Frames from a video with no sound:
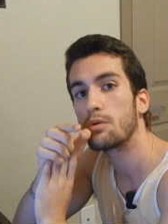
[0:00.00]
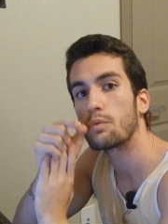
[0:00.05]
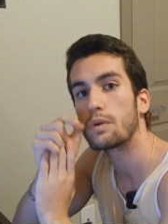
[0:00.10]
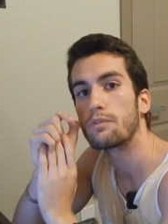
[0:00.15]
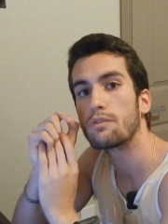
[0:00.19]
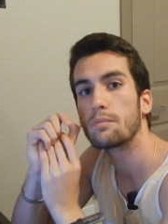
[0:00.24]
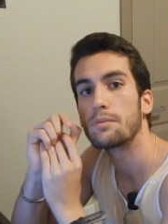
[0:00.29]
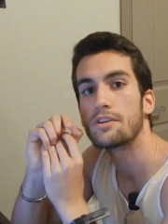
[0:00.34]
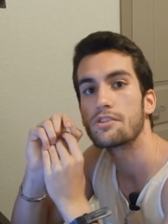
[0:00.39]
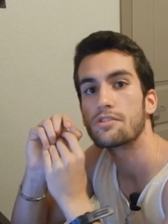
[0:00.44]
We
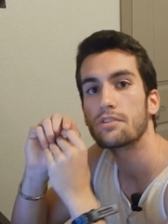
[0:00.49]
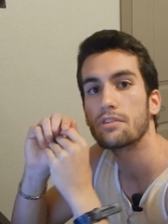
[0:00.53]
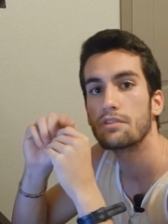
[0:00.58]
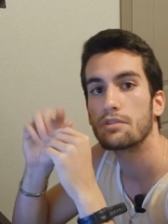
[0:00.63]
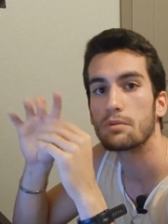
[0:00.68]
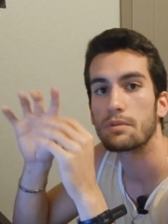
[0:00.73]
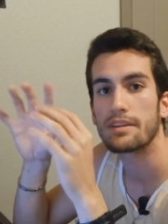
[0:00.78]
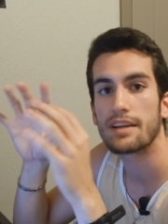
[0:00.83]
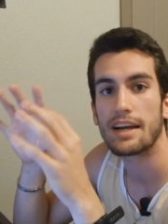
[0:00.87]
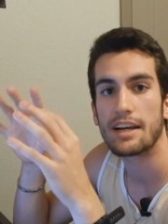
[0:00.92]
will be sure
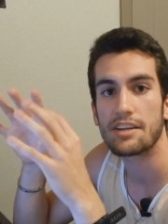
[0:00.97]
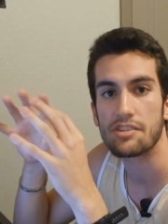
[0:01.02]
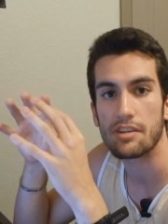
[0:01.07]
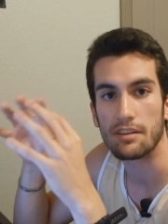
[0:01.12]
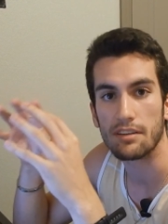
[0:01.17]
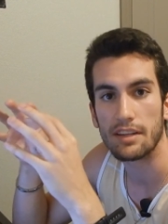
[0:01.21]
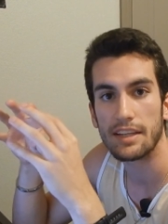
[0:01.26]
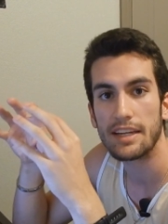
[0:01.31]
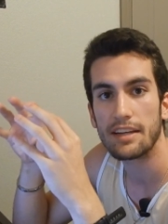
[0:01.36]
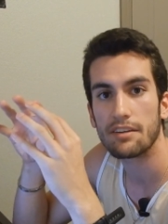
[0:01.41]
to attach
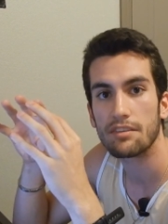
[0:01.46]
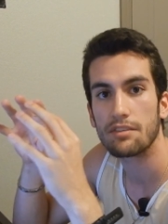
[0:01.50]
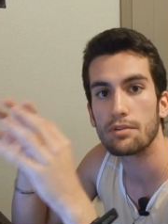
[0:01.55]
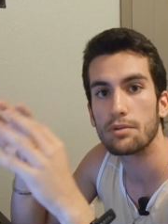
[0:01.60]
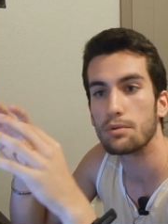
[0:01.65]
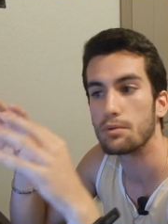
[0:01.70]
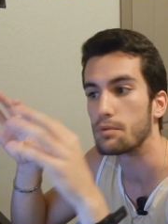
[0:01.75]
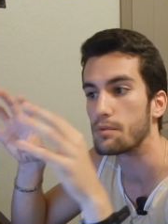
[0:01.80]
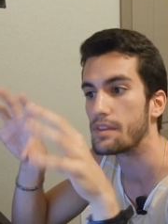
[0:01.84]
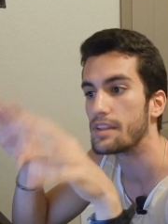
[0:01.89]
a link
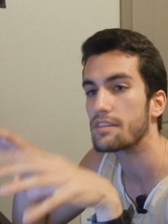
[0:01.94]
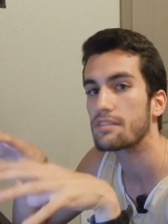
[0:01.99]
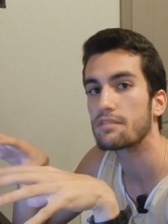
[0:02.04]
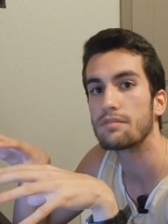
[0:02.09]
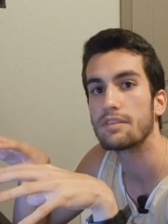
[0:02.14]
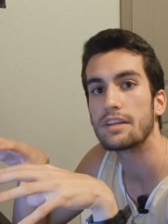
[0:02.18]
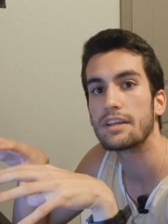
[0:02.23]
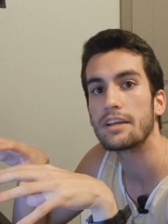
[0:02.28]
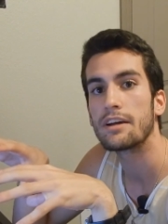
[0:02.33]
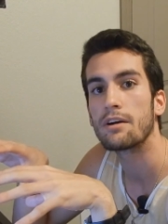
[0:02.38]
to this
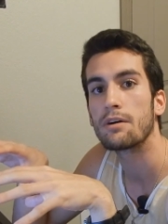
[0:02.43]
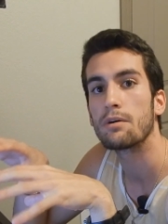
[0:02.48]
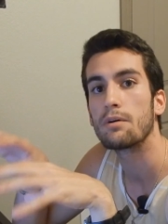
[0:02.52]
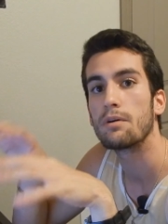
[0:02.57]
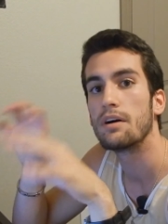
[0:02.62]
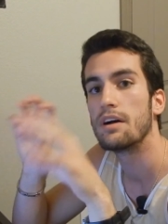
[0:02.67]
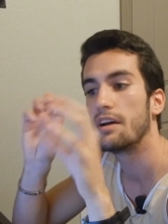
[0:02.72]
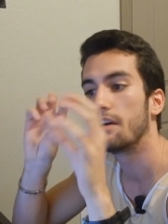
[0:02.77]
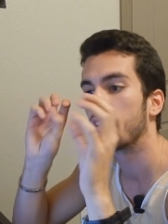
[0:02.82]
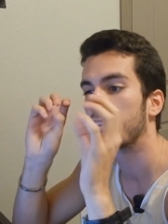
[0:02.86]

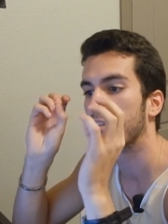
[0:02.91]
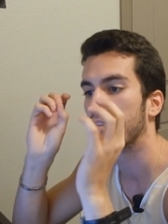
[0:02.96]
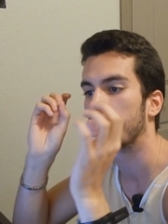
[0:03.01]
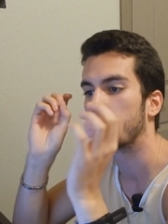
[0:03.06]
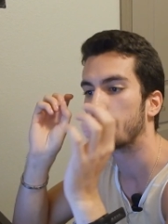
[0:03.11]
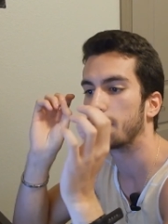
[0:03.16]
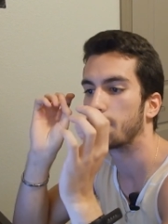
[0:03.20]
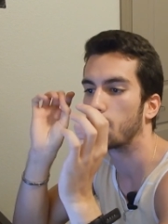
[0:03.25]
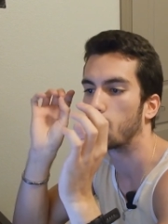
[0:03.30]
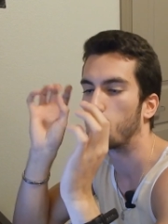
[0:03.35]
video so
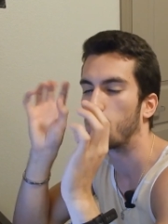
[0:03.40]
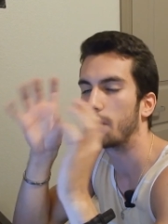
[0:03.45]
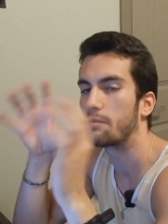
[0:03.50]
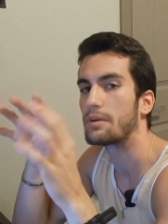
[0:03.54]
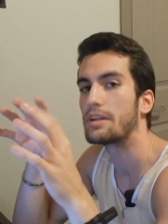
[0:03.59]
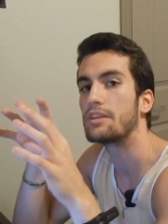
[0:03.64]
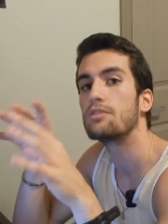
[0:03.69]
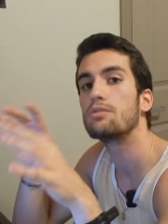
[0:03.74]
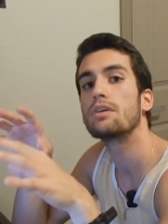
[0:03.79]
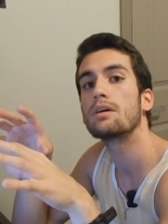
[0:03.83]
that when
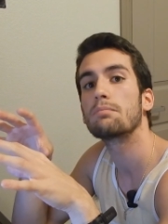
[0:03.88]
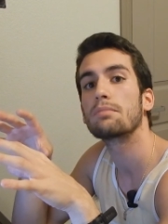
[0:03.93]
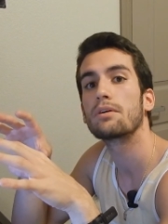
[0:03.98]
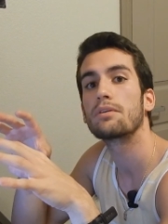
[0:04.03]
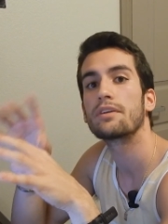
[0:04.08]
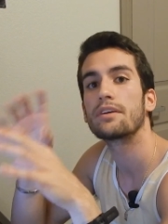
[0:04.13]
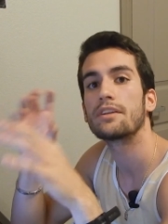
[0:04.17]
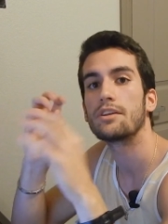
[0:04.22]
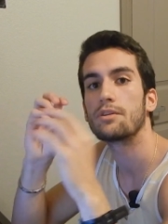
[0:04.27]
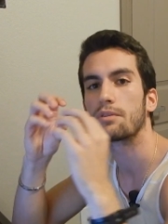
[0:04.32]
we do
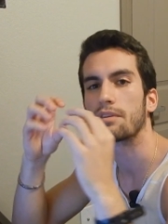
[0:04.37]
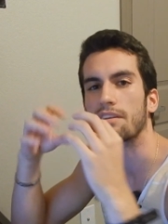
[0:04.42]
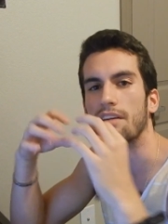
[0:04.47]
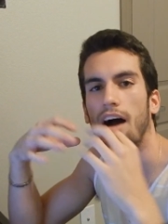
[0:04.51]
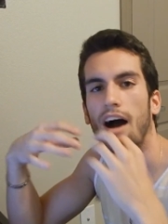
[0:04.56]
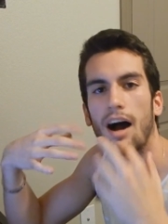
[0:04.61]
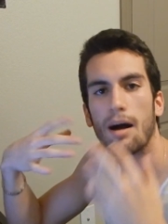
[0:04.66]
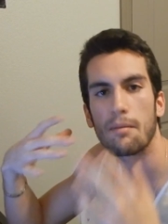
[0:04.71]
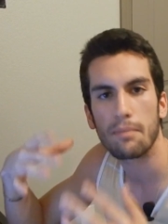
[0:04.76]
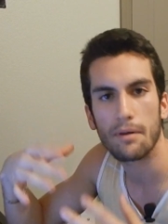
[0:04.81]
upload it, you can
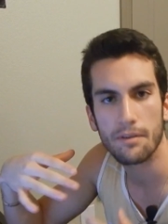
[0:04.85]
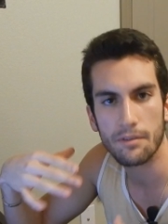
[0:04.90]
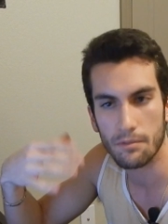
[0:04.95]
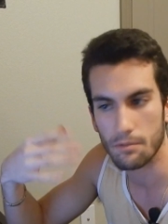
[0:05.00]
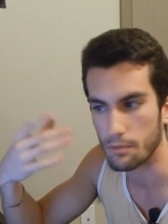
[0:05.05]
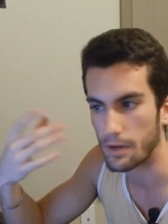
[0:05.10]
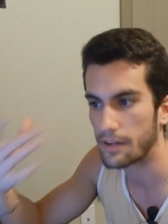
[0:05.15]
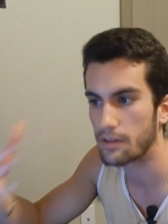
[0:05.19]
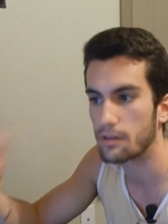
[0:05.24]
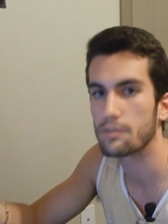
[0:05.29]
hop
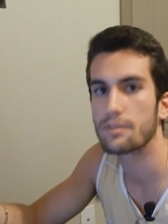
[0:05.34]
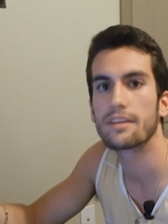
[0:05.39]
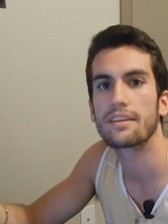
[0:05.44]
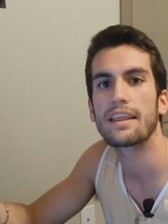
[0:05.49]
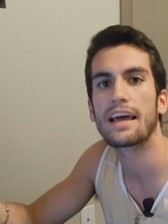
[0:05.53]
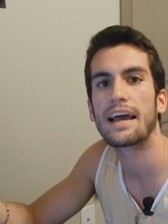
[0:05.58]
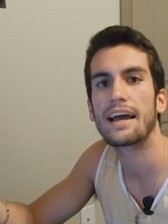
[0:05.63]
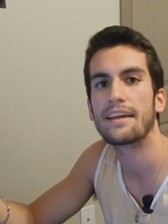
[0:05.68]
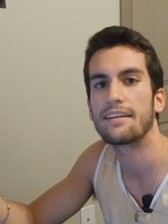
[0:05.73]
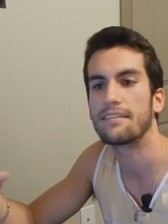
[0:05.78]
on right over to
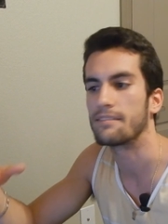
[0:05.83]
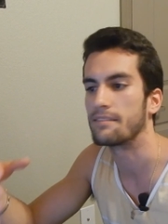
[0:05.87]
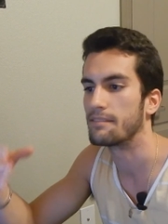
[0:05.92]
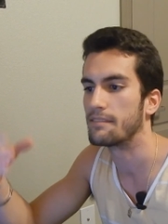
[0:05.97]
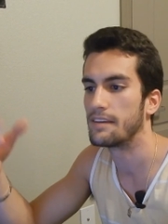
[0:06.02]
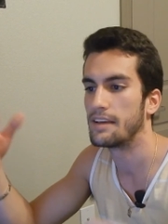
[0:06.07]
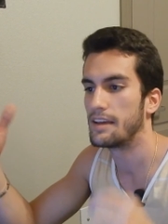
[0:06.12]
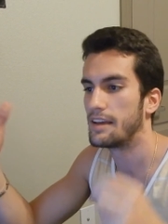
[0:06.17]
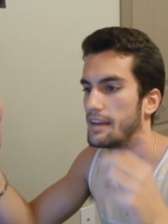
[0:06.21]
that and,